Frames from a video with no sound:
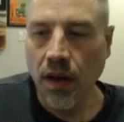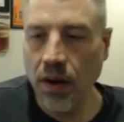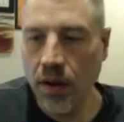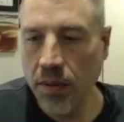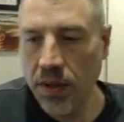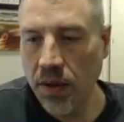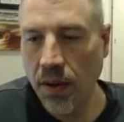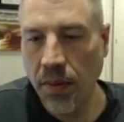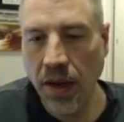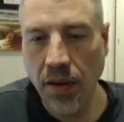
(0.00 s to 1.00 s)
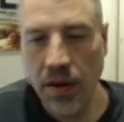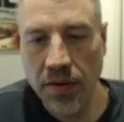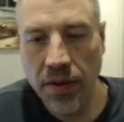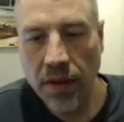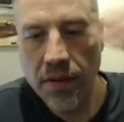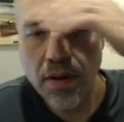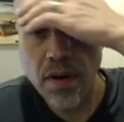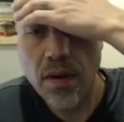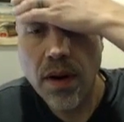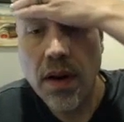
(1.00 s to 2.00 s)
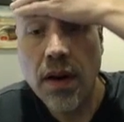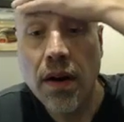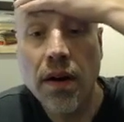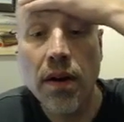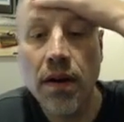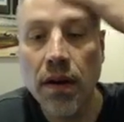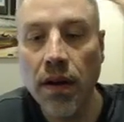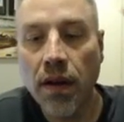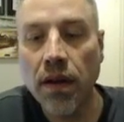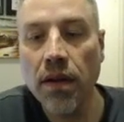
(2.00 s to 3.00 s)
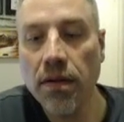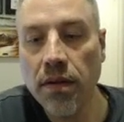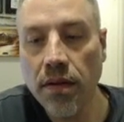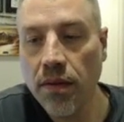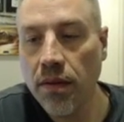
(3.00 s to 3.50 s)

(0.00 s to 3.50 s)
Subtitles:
let me turn on my grid for this car right here. Yeah, so